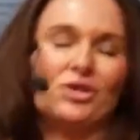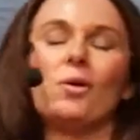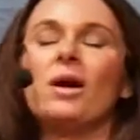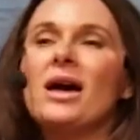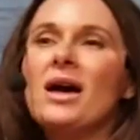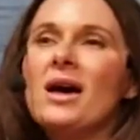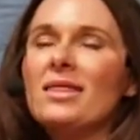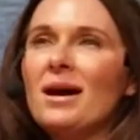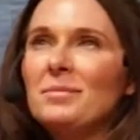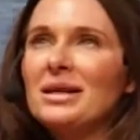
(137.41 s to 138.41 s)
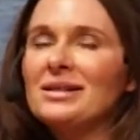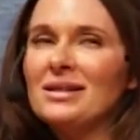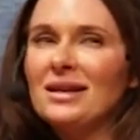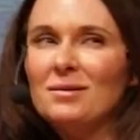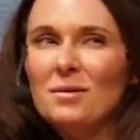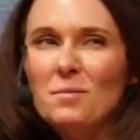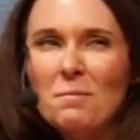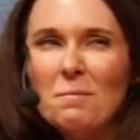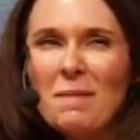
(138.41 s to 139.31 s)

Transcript: So that means that